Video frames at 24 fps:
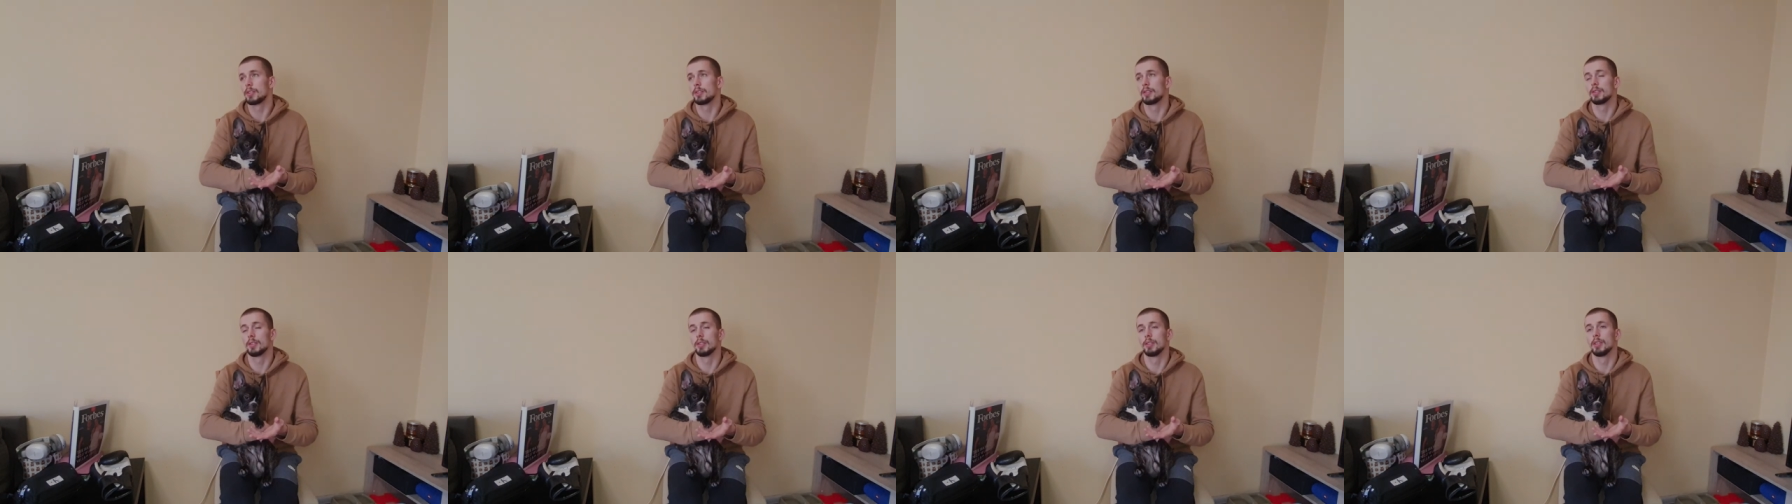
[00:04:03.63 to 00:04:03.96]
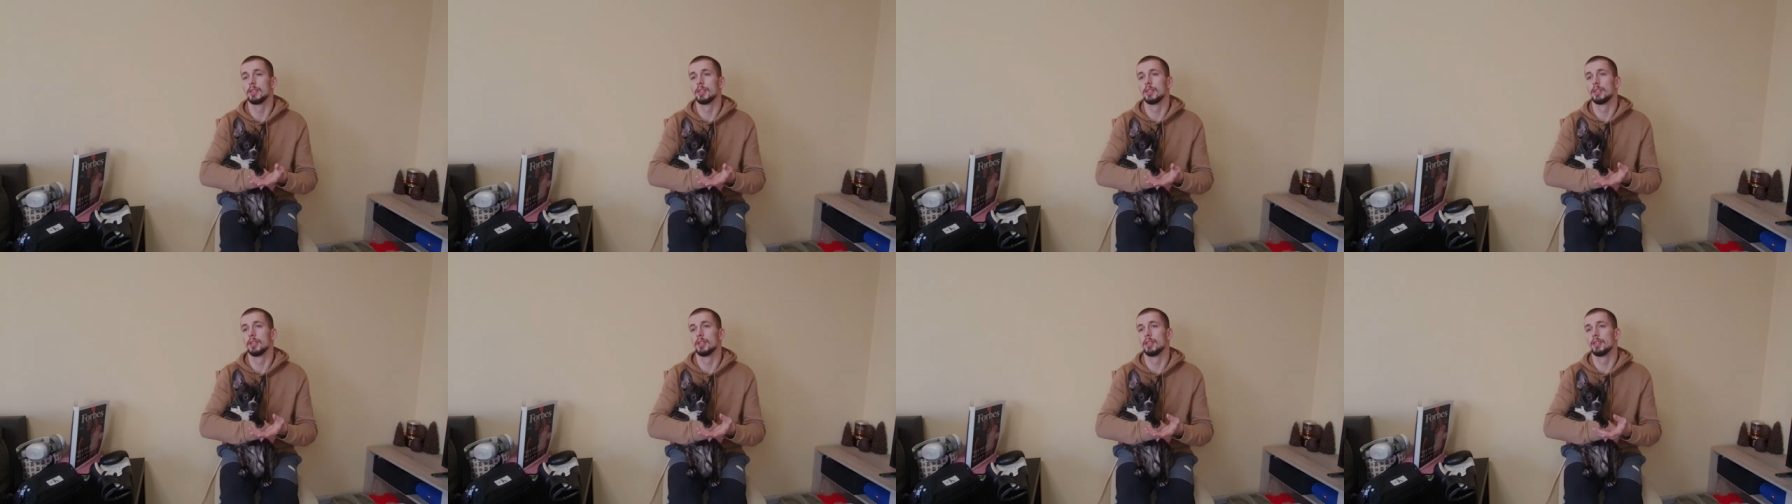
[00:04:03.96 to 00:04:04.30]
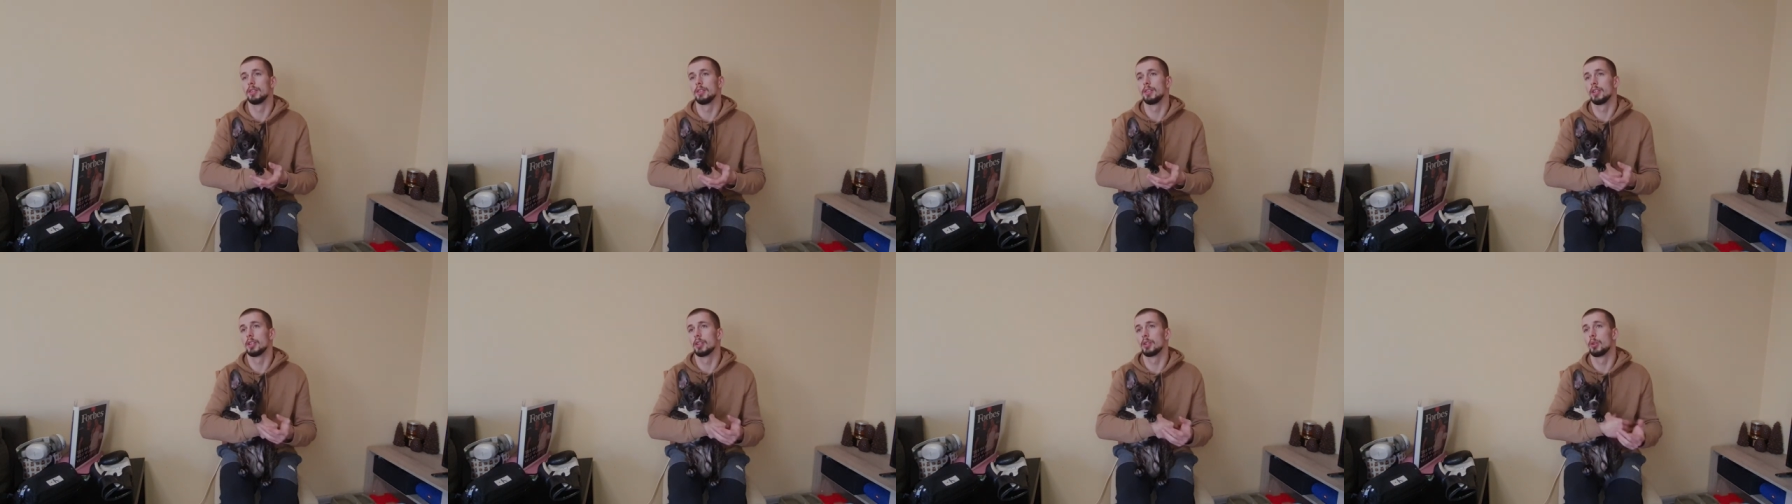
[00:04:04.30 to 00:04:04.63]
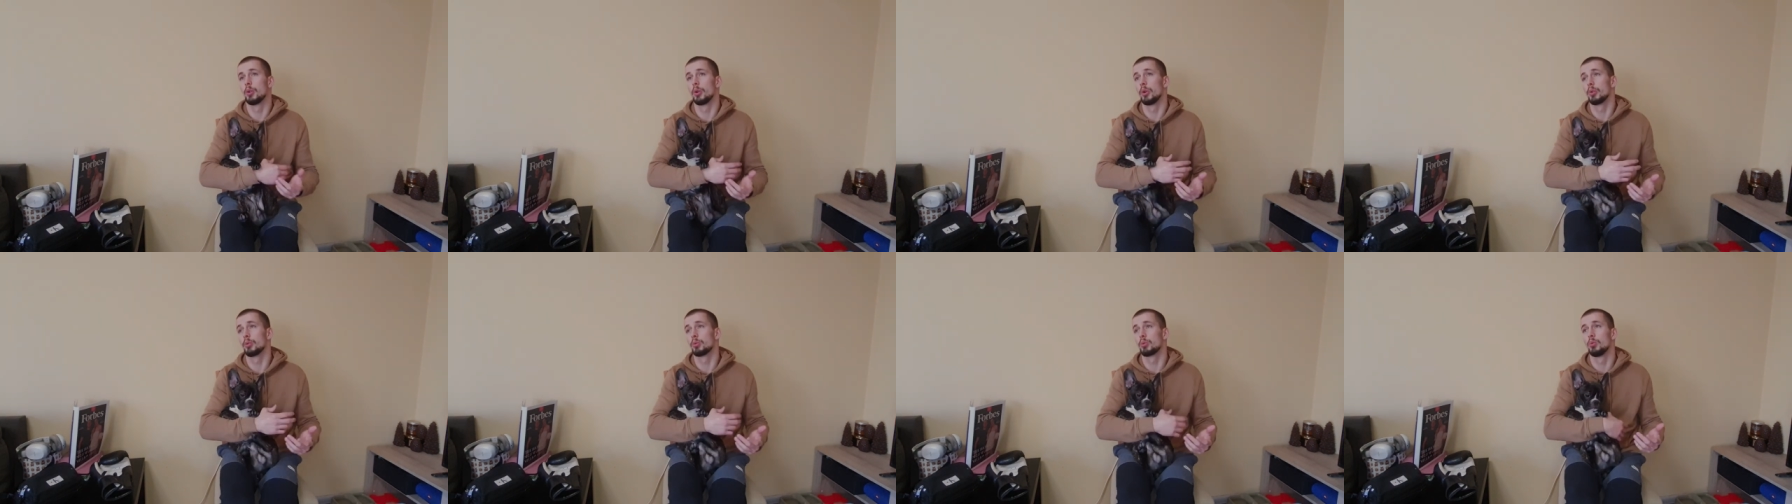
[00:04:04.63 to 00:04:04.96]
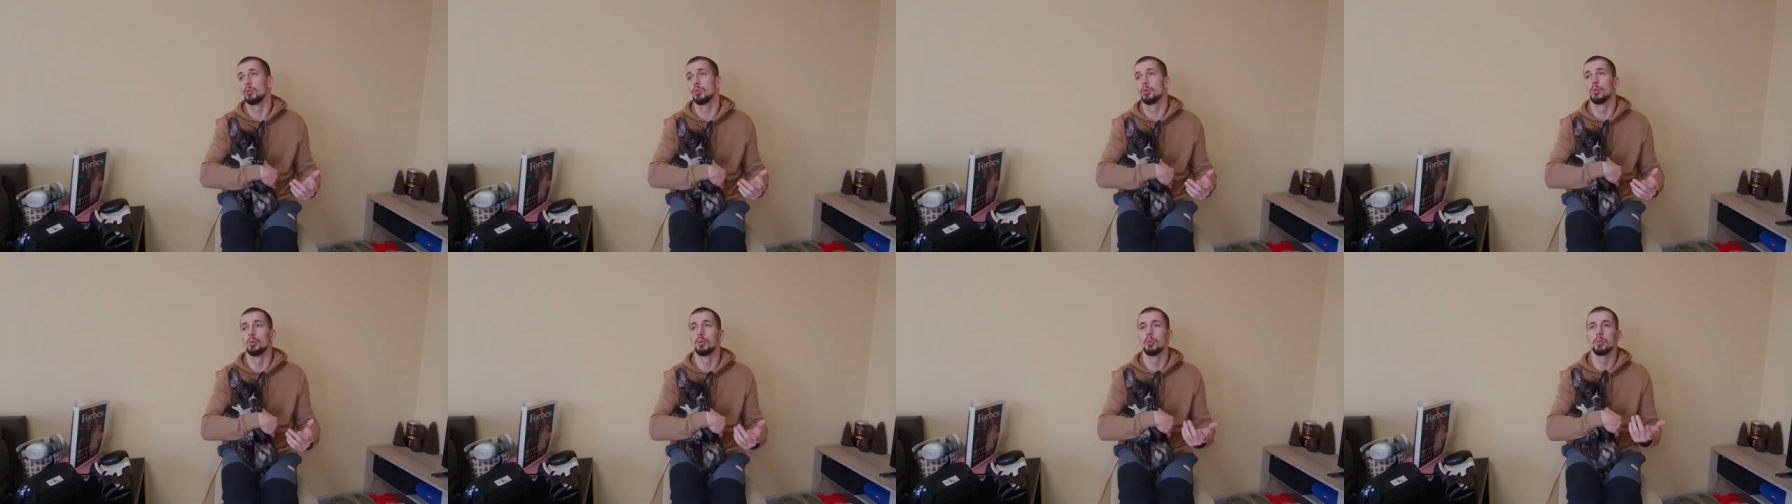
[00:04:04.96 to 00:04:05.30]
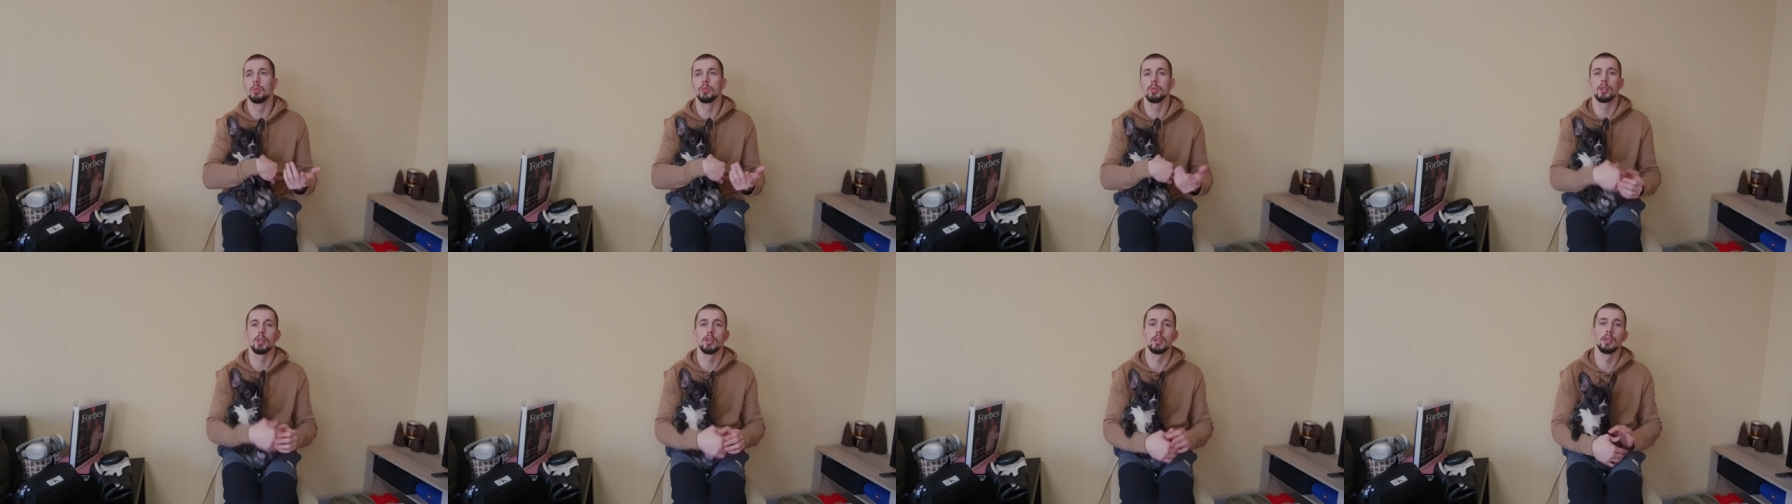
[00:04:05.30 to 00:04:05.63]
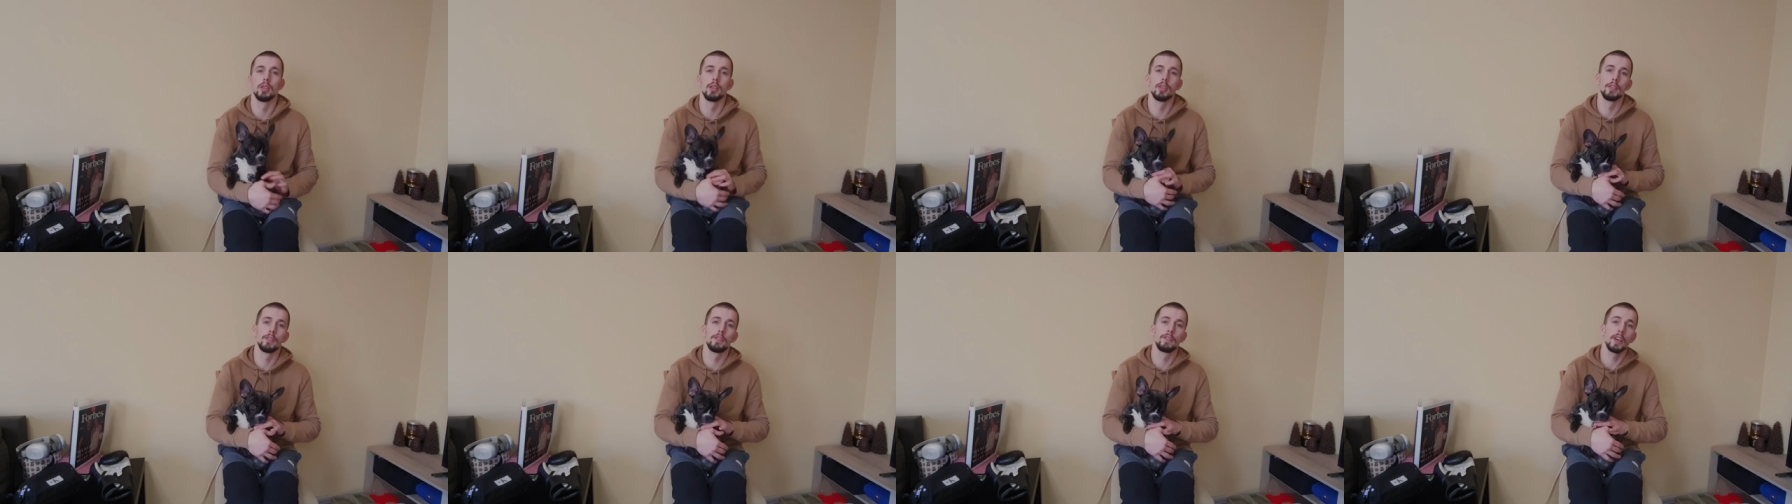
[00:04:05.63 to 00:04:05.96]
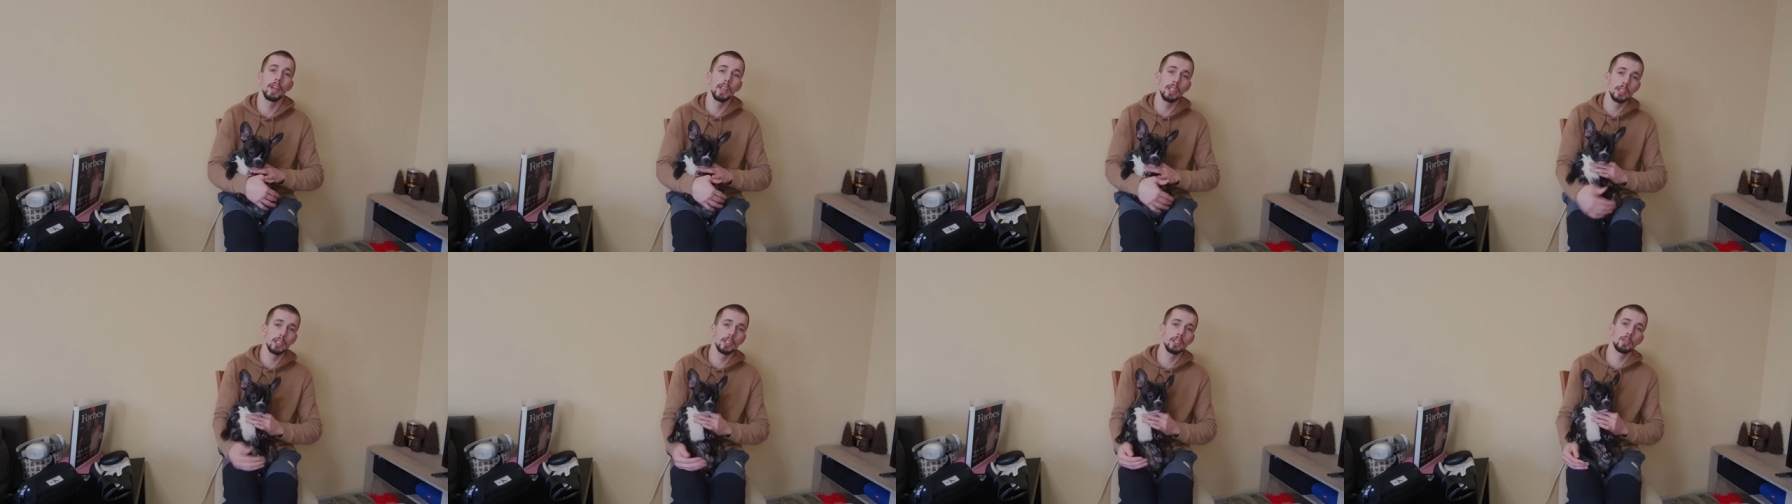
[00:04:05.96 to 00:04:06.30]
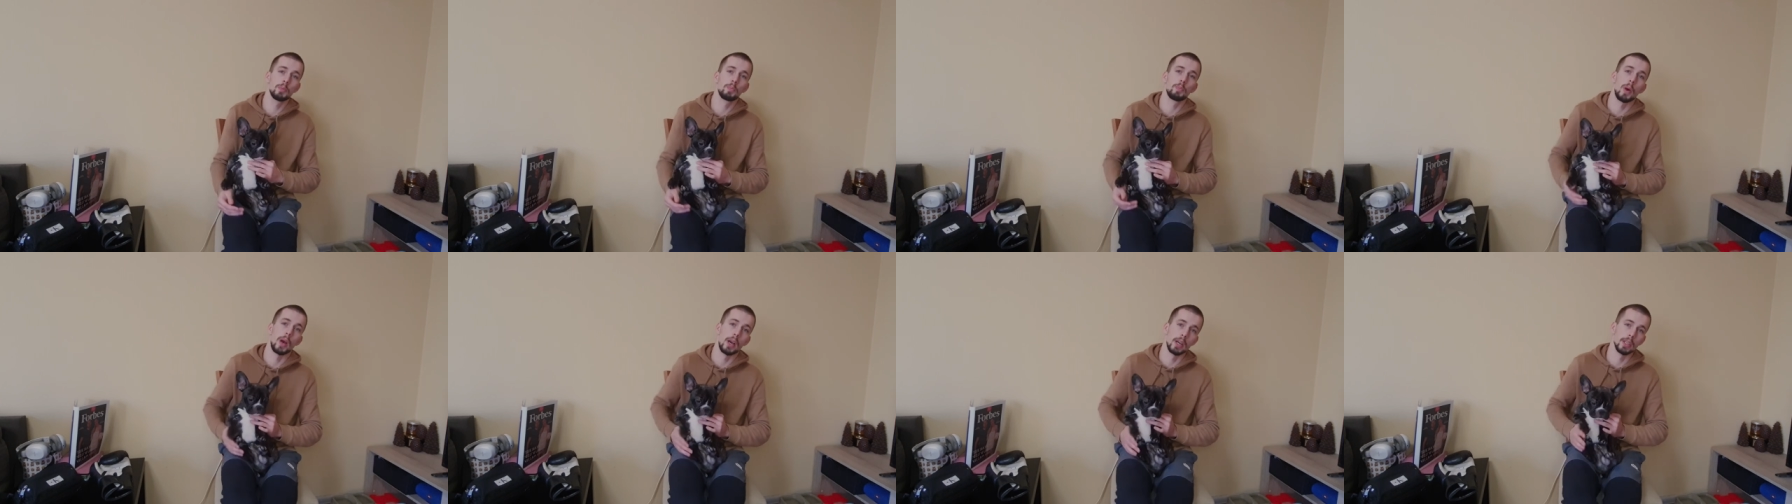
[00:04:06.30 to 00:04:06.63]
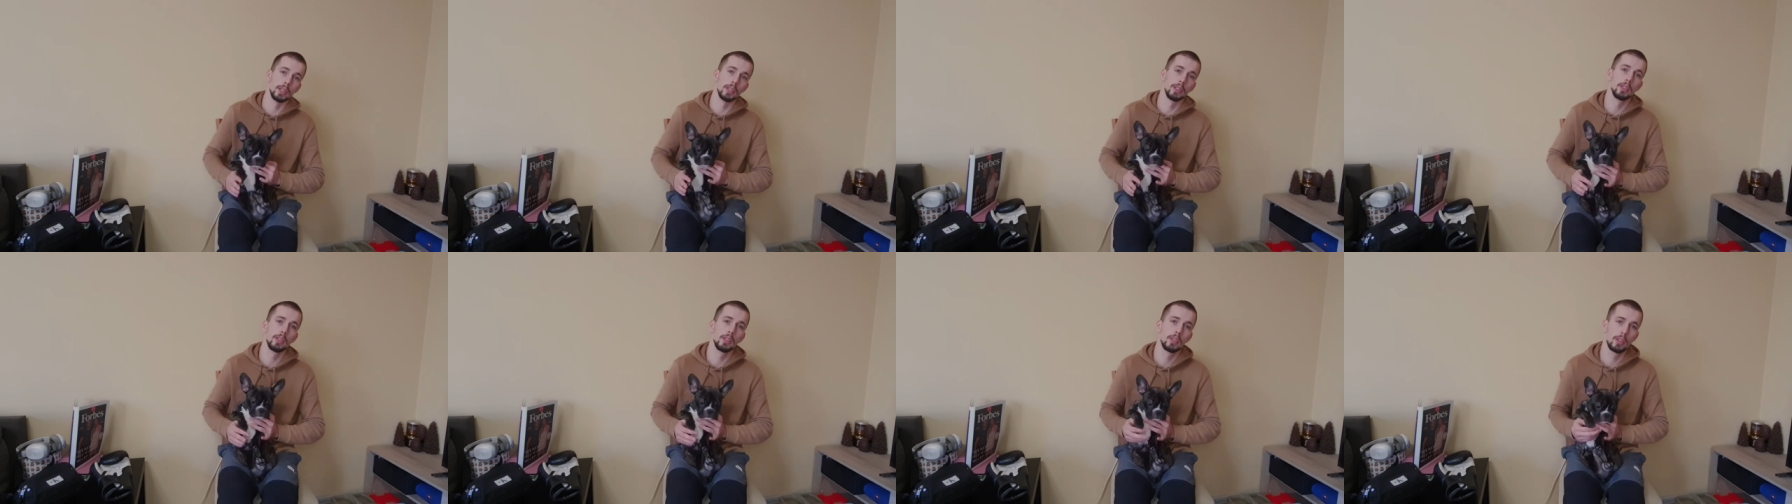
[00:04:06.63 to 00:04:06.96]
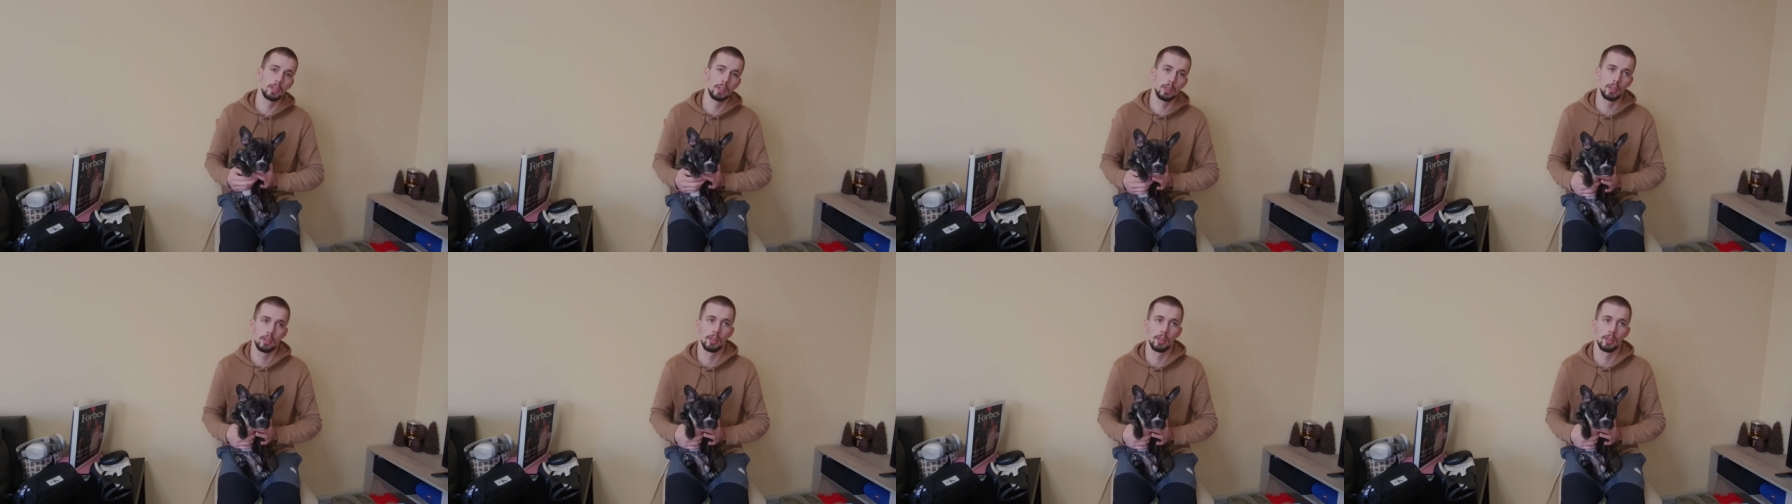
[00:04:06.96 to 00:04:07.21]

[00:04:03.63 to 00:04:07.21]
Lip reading: They're going to do a friendly sparring.